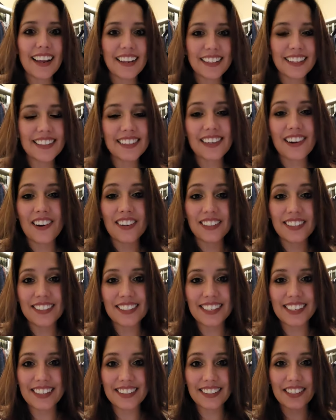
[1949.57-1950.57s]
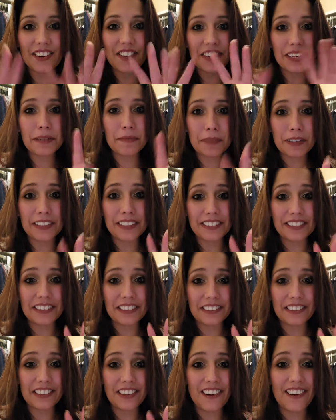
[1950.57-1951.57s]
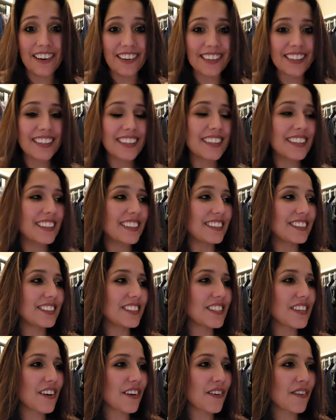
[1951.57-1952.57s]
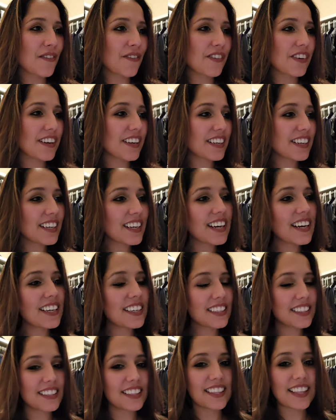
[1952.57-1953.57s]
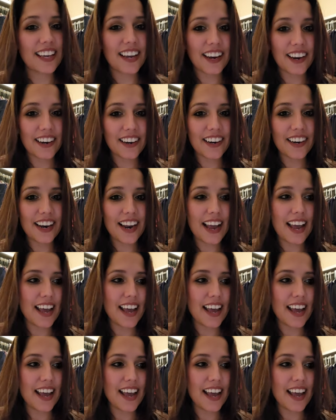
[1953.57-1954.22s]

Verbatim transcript: I did, honestly, it's already been a little long, so we're gonna cut it there.